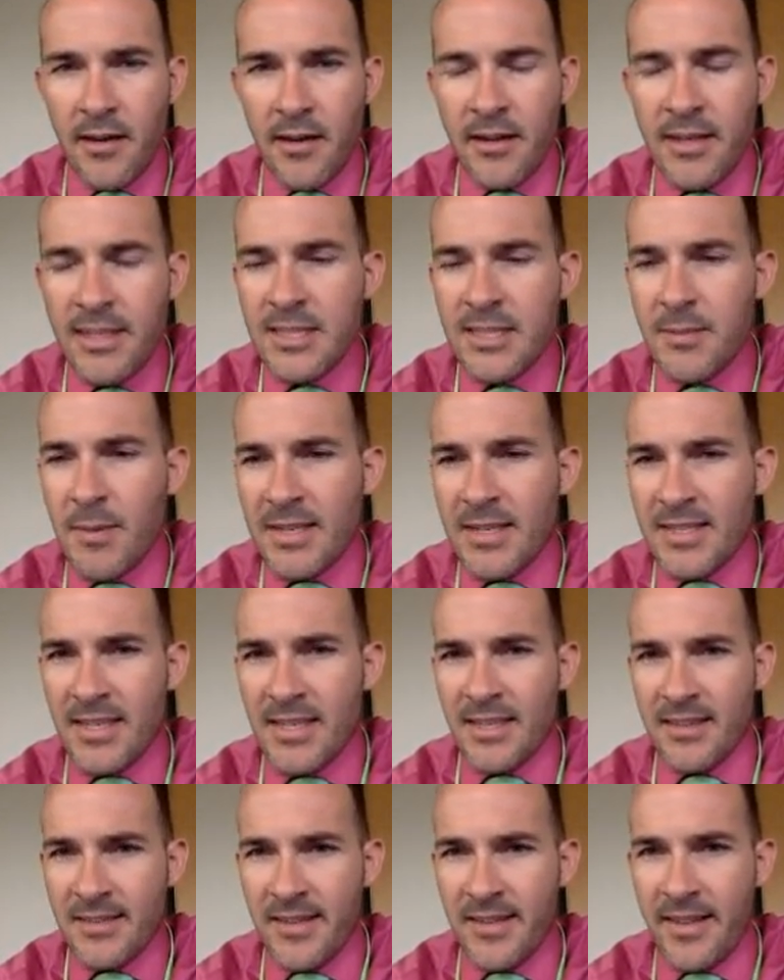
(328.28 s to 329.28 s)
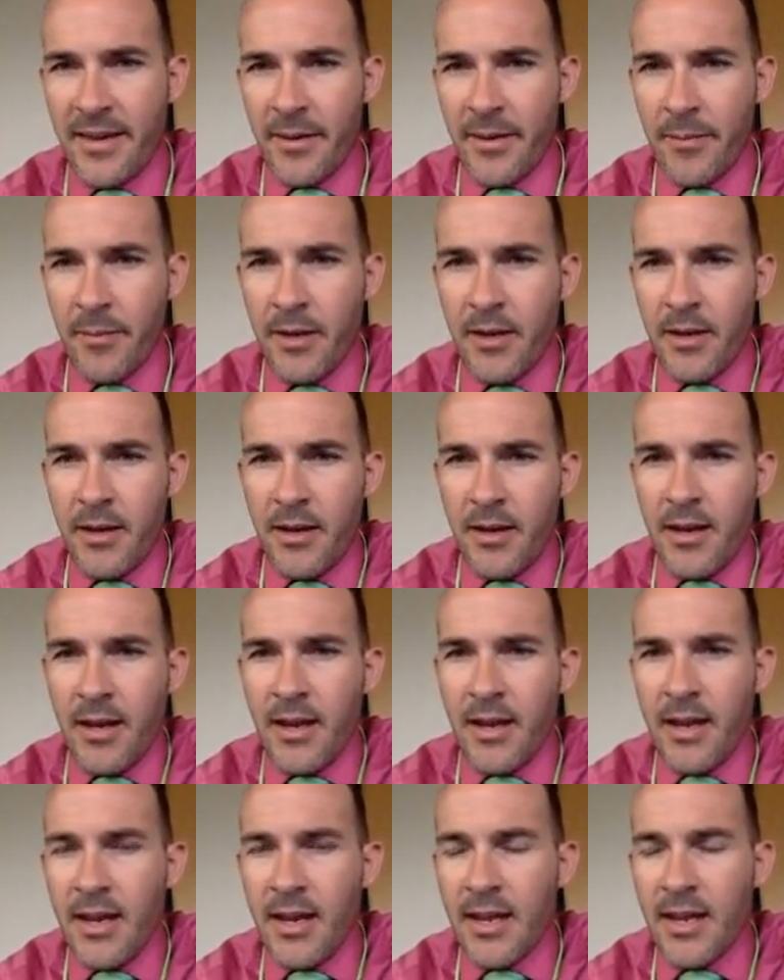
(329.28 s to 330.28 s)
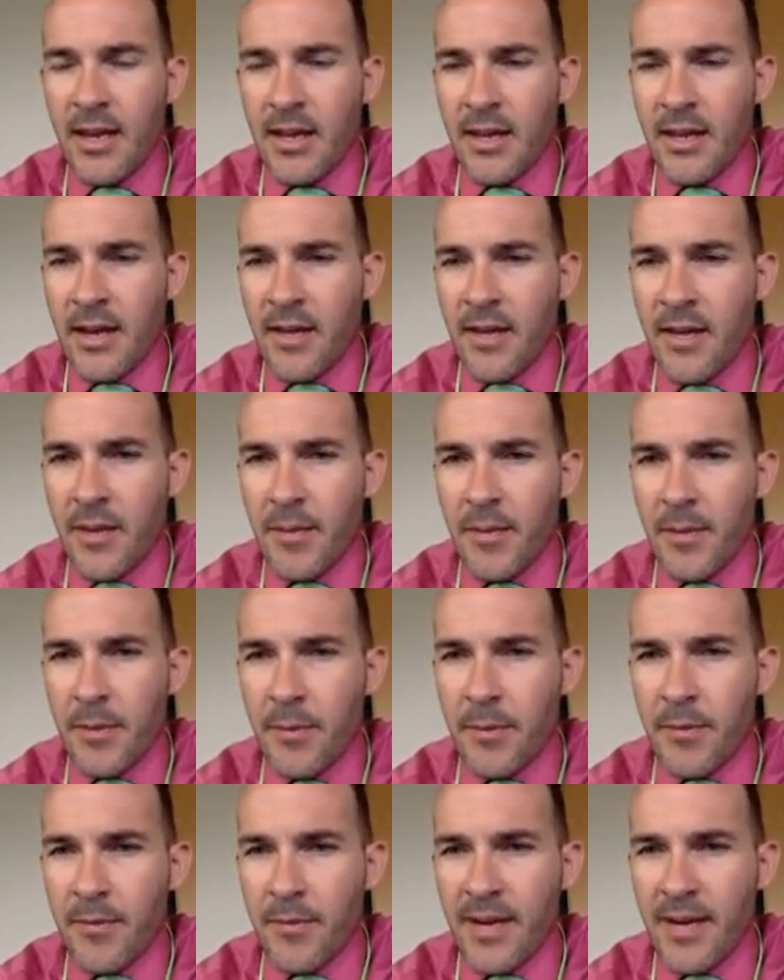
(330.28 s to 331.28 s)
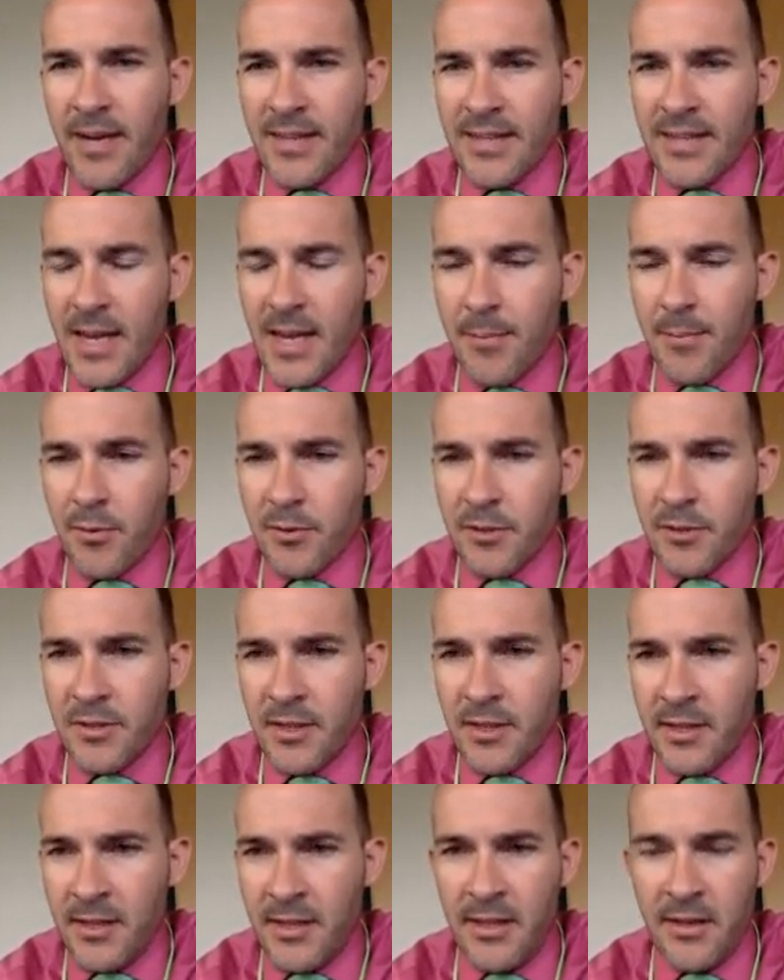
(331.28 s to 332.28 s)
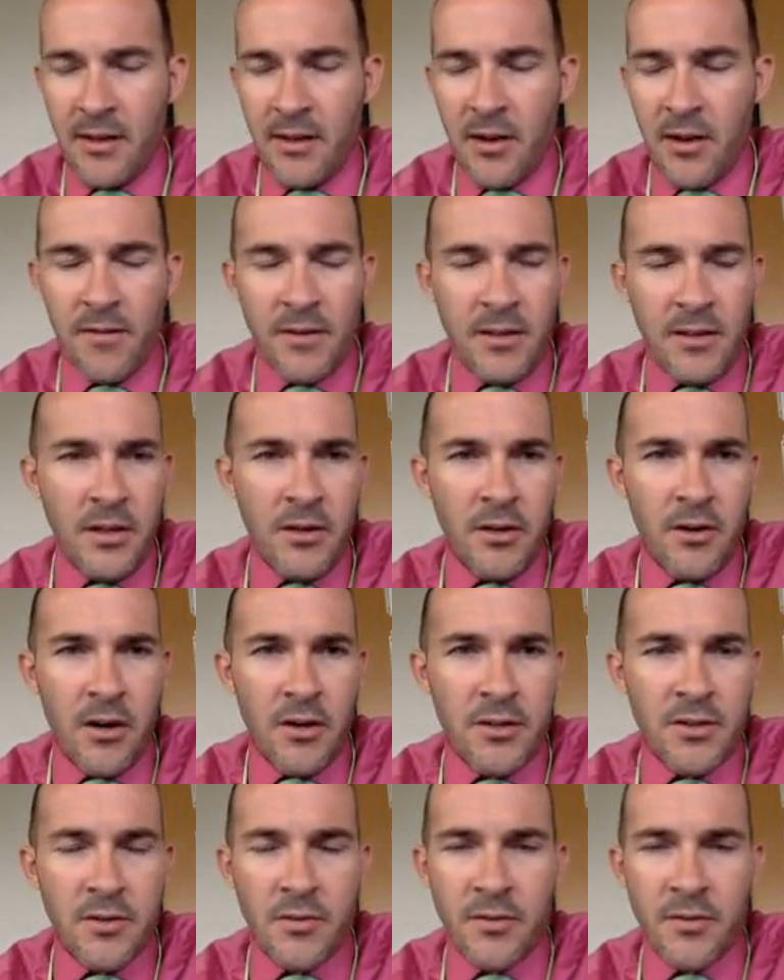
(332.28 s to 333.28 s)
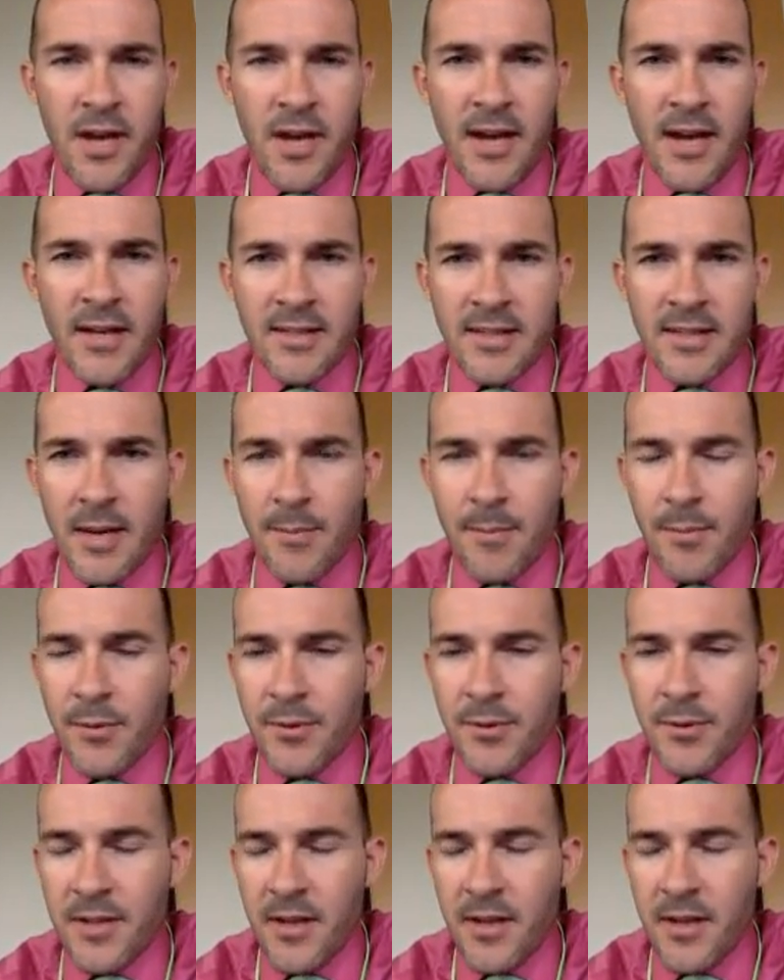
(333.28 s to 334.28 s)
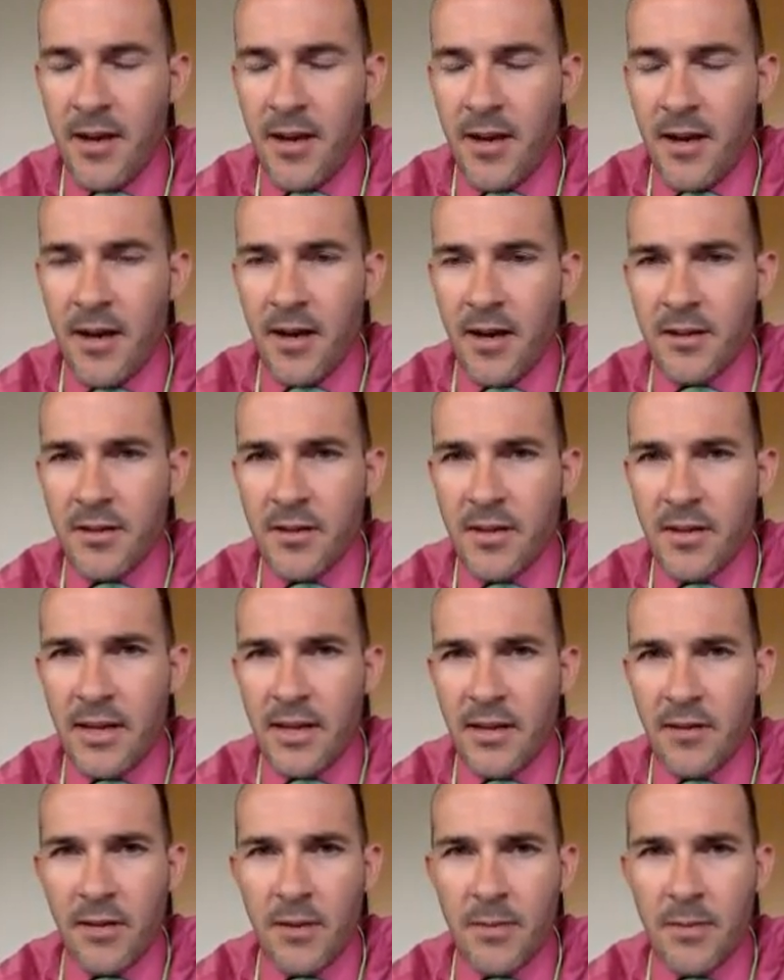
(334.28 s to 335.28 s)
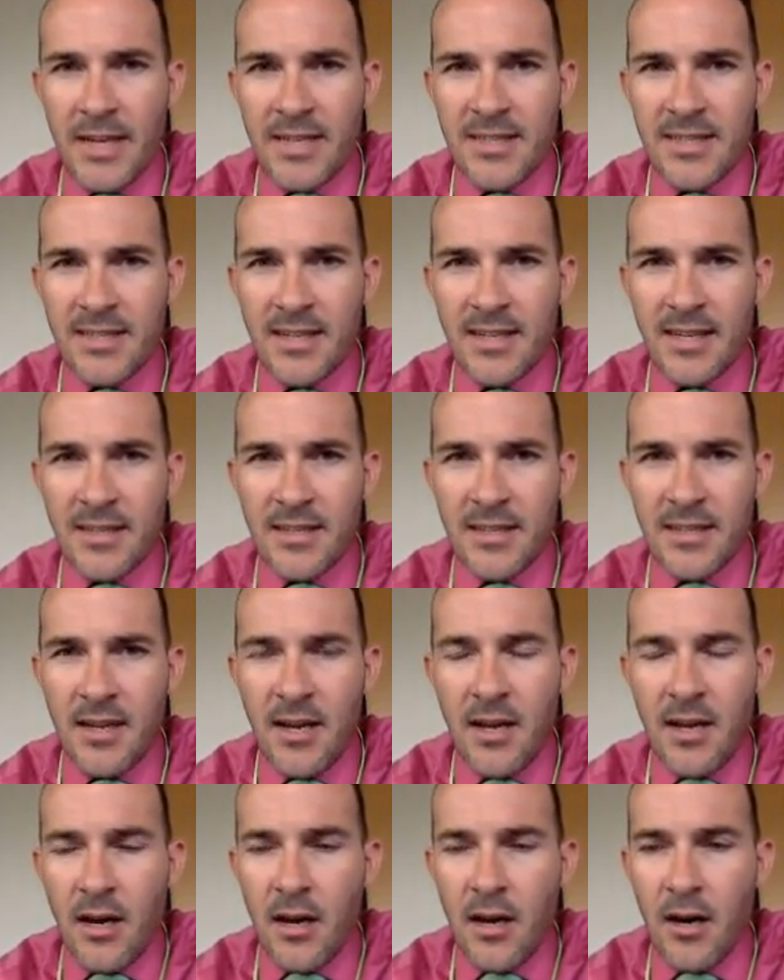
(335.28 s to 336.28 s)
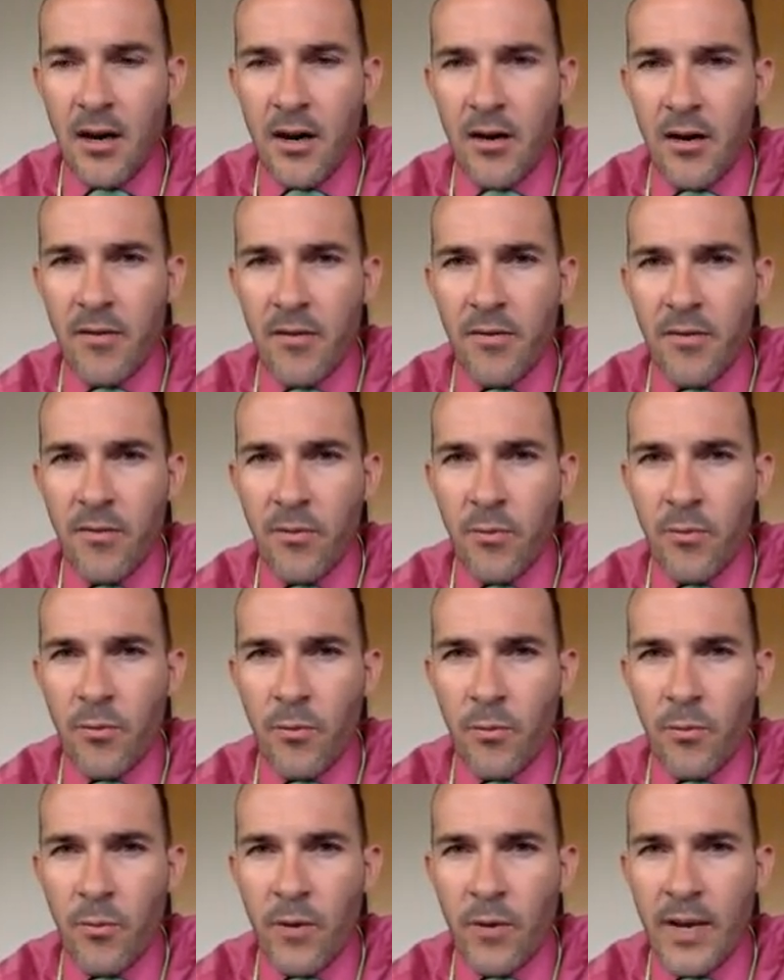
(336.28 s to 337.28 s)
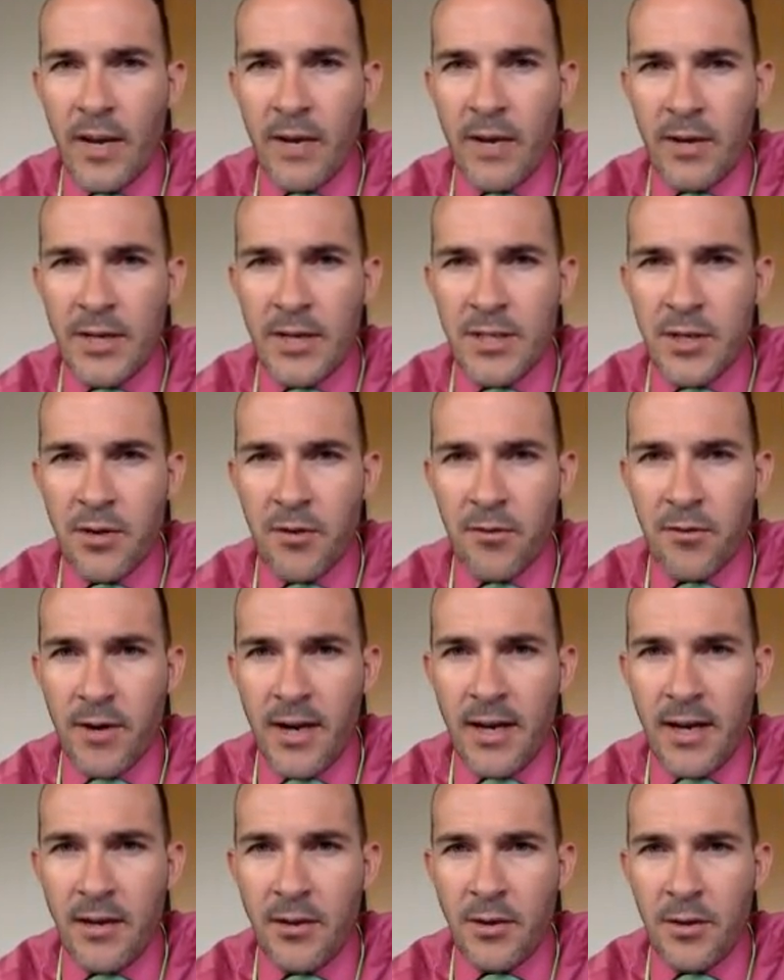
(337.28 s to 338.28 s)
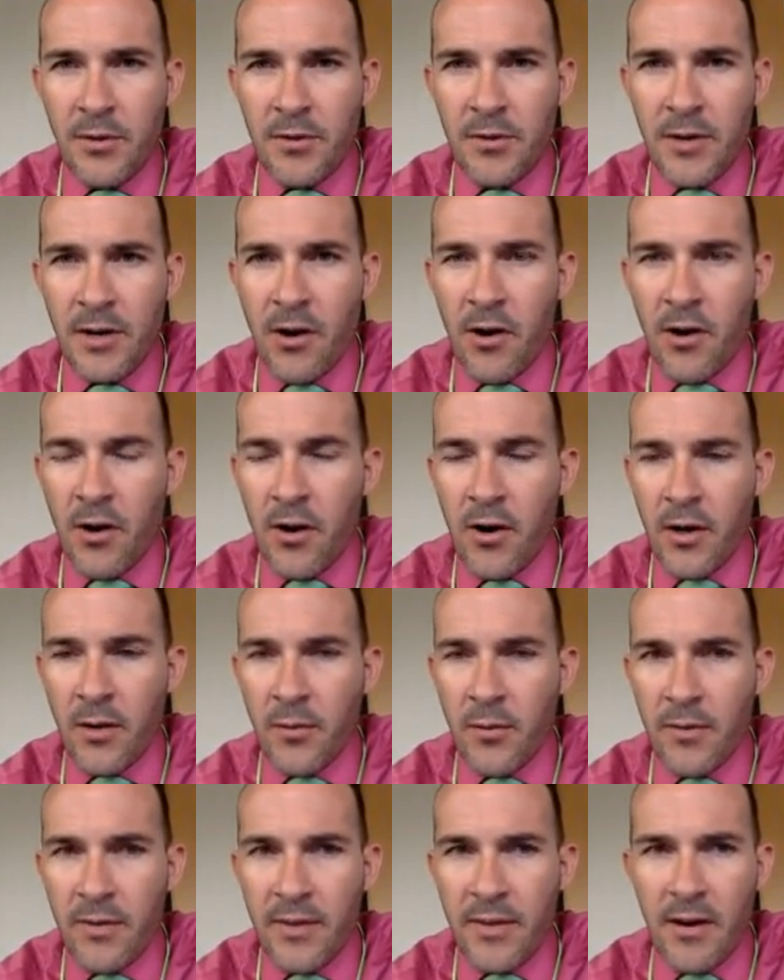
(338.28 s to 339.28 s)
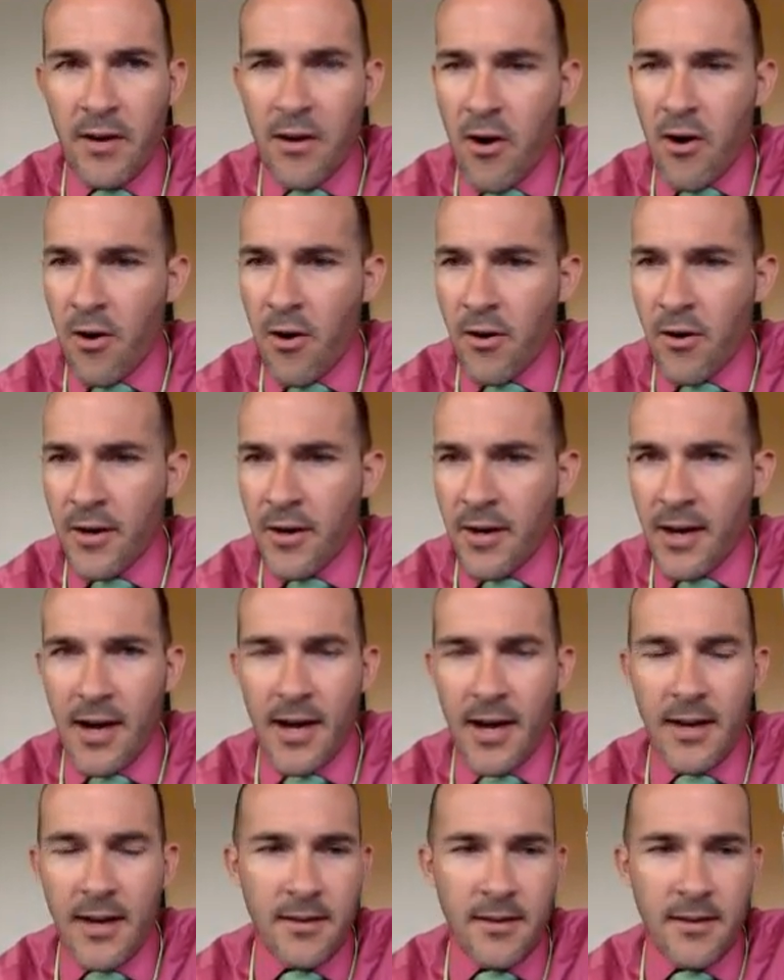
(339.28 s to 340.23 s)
need to make sense to them, and allow them to provide examples, and then also non-examples, so they can really make sense of what a ratio rate and unit rate are and what they are not.